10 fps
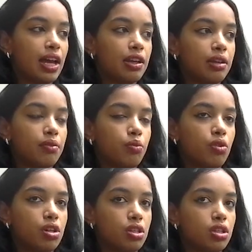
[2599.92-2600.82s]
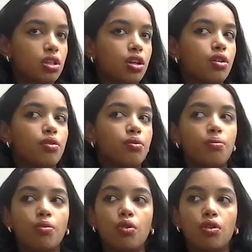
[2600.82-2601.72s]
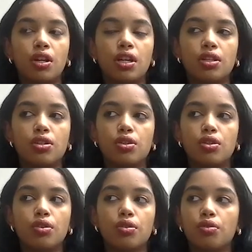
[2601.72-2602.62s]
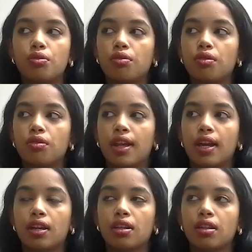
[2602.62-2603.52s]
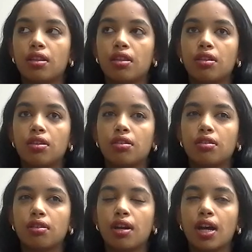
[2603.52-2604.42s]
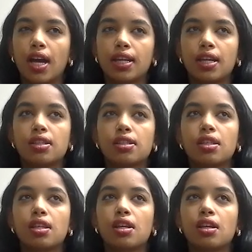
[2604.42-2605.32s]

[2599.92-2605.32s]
I want to go more into like I guess